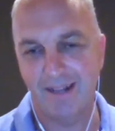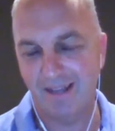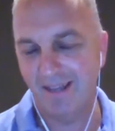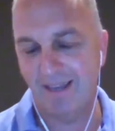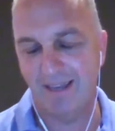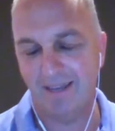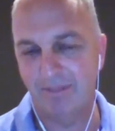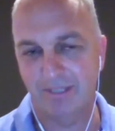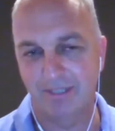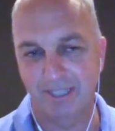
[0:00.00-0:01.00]

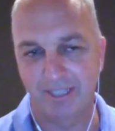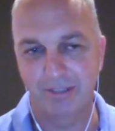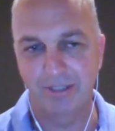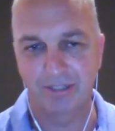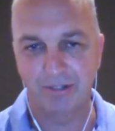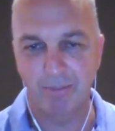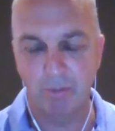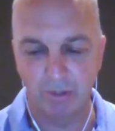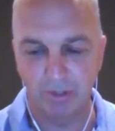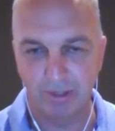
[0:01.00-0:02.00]
Absolutely, couldn't agree
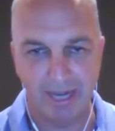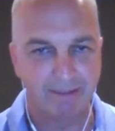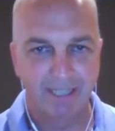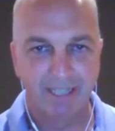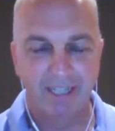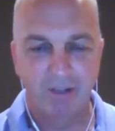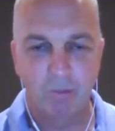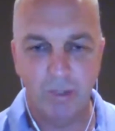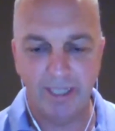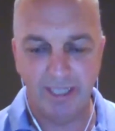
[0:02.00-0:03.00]
more.
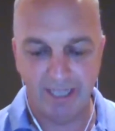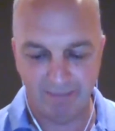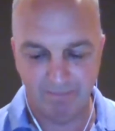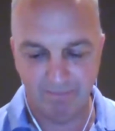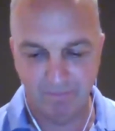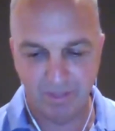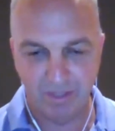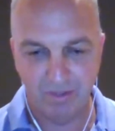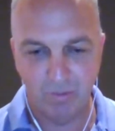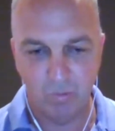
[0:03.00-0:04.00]
We're
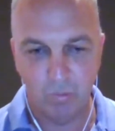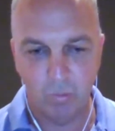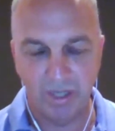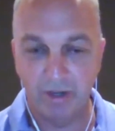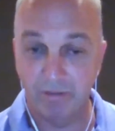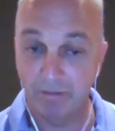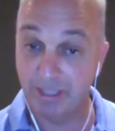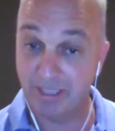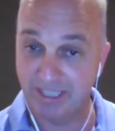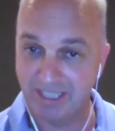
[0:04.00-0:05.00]
not
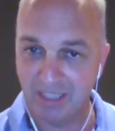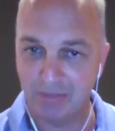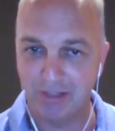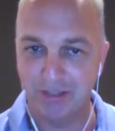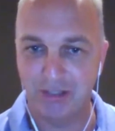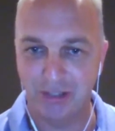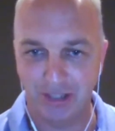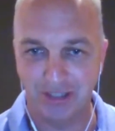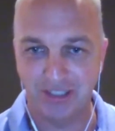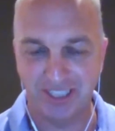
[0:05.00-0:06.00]
very successful as
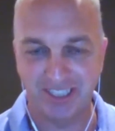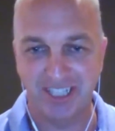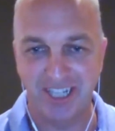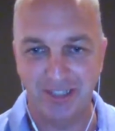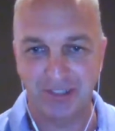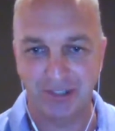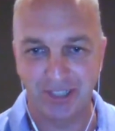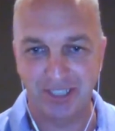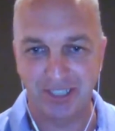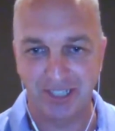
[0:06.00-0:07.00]
geologists as an
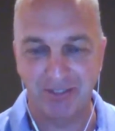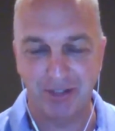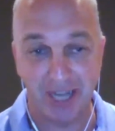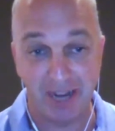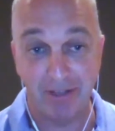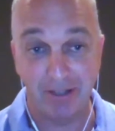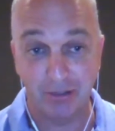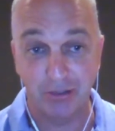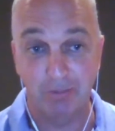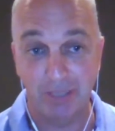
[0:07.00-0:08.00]
industry, so you've got to have
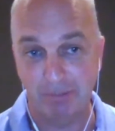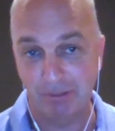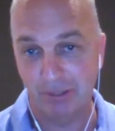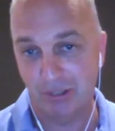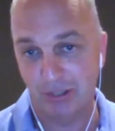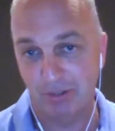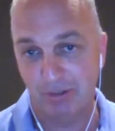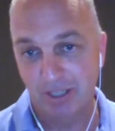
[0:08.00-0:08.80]
those good people to turn